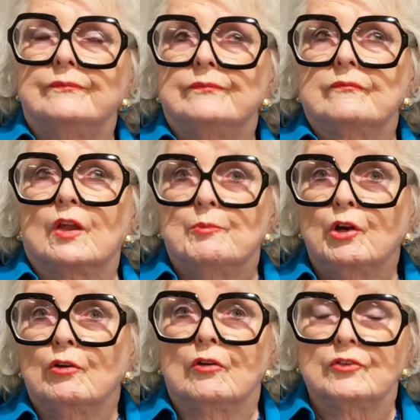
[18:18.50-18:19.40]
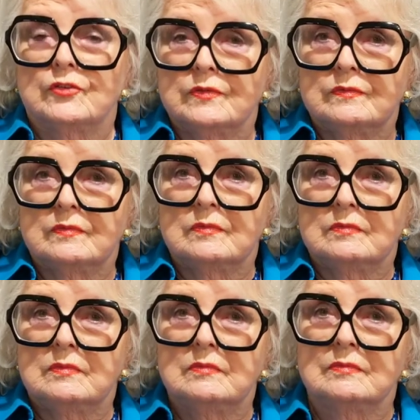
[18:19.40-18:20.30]
murals.
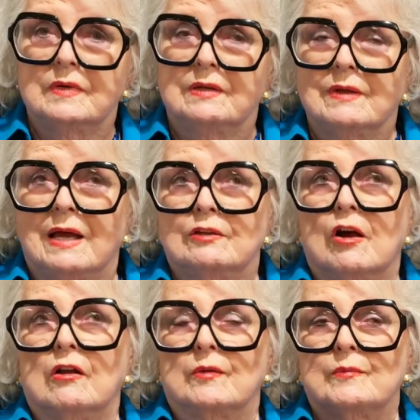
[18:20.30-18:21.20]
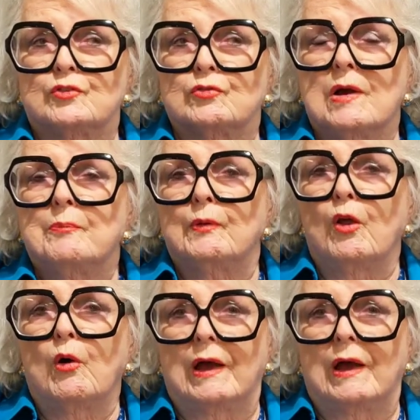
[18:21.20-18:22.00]
And I called them Trompe l'oeil,